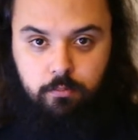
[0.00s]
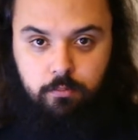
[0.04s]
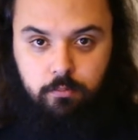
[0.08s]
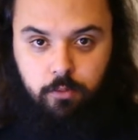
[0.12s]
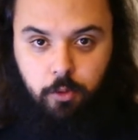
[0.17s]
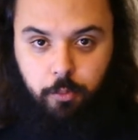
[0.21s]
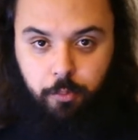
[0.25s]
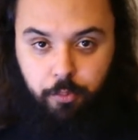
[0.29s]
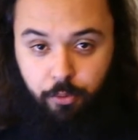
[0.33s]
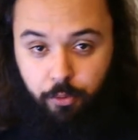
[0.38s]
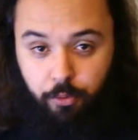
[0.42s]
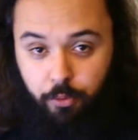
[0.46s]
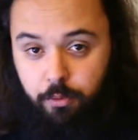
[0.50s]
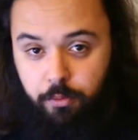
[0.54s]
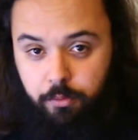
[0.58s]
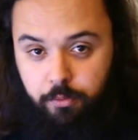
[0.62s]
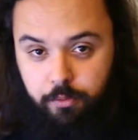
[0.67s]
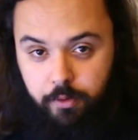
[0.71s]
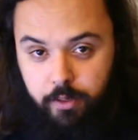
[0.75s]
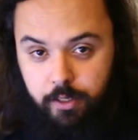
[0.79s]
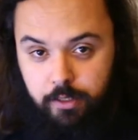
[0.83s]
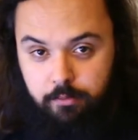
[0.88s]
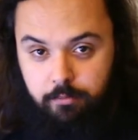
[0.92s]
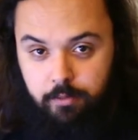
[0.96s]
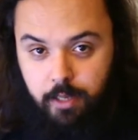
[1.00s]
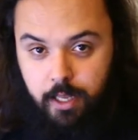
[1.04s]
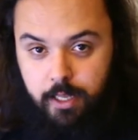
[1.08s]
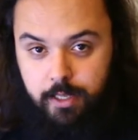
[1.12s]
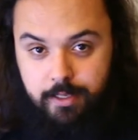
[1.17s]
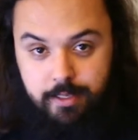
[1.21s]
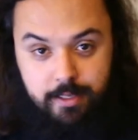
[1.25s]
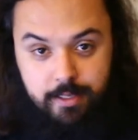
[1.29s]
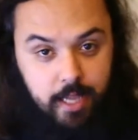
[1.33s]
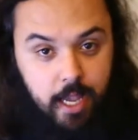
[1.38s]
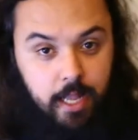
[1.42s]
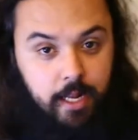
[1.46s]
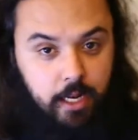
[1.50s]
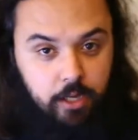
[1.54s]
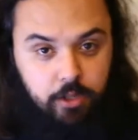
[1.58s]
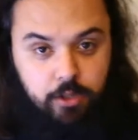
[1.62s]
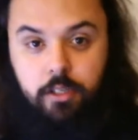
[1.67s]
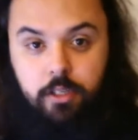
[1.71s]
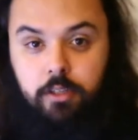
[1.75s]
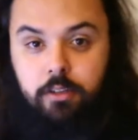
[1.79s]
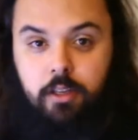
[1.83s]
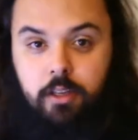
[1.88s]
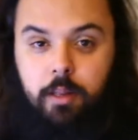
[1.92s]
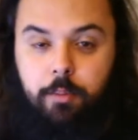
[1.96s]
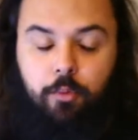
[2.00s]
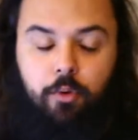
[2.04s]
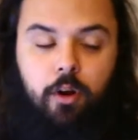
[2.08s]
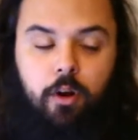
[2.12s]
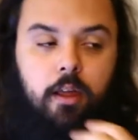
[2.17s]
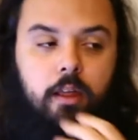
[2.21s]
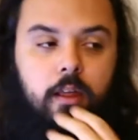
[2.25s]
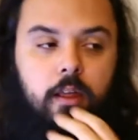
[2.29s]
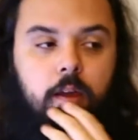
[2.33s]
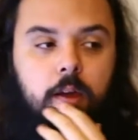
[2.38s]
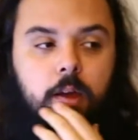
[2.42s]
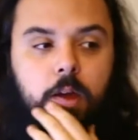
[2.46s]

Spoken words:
approve and say that she needs an MRI,